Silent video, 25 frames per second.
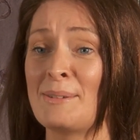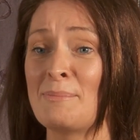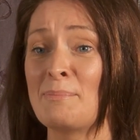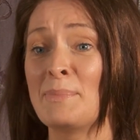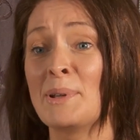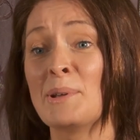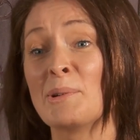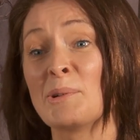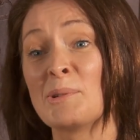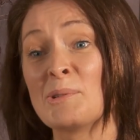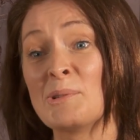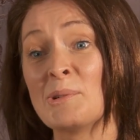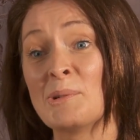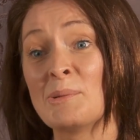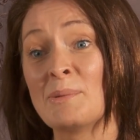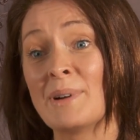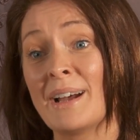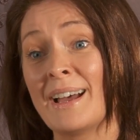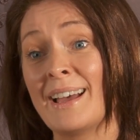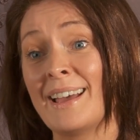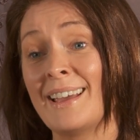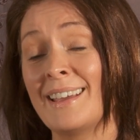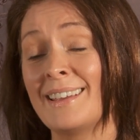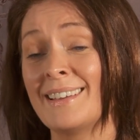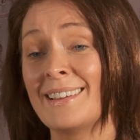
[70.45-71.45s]
be on your
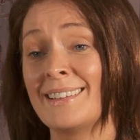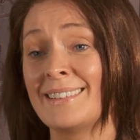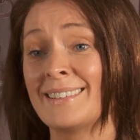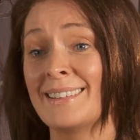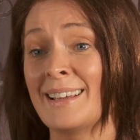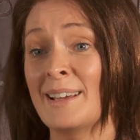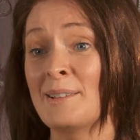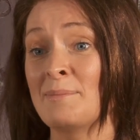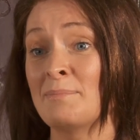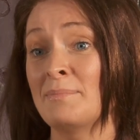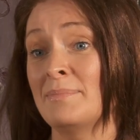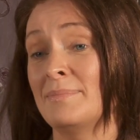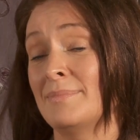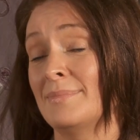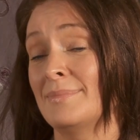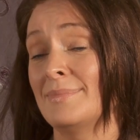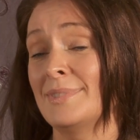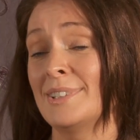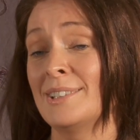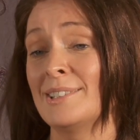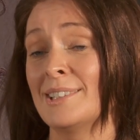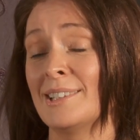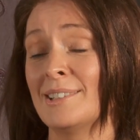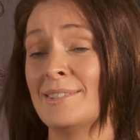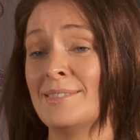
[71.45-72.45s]
way and
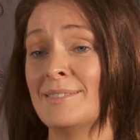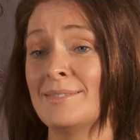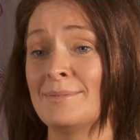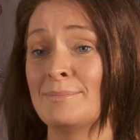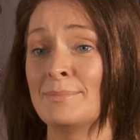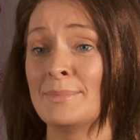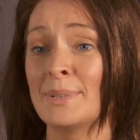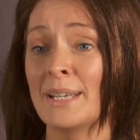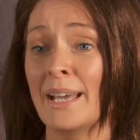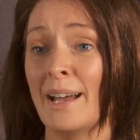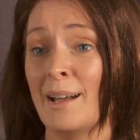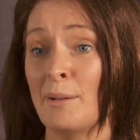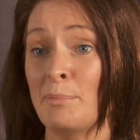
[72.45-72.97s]
be